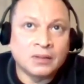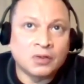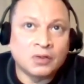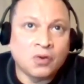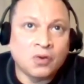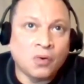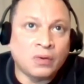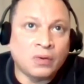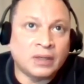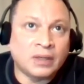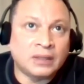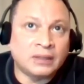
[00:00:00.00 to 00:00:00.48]

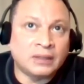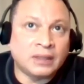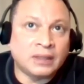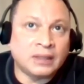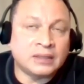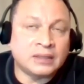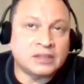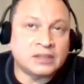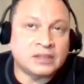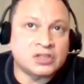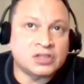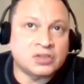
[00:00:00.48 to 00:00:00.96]
going in
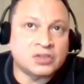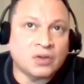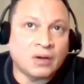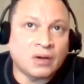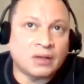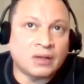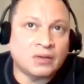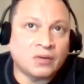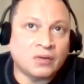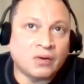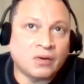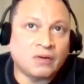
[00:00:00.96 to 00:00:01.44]
there just
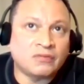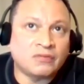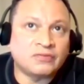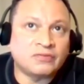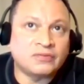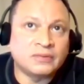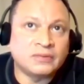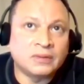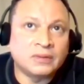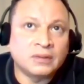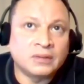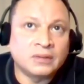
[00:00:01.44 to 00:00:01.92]
starting
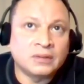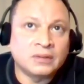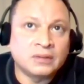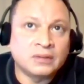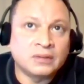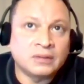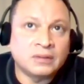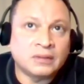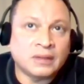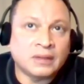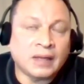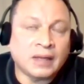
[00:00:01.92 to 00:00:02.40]
off
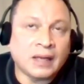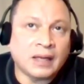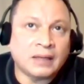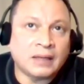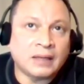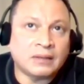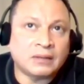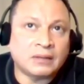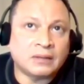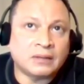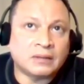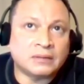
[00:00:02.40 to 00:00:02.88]

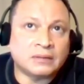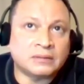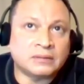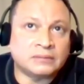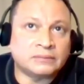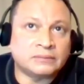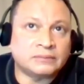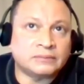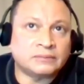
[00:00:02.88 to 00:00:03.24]
at uh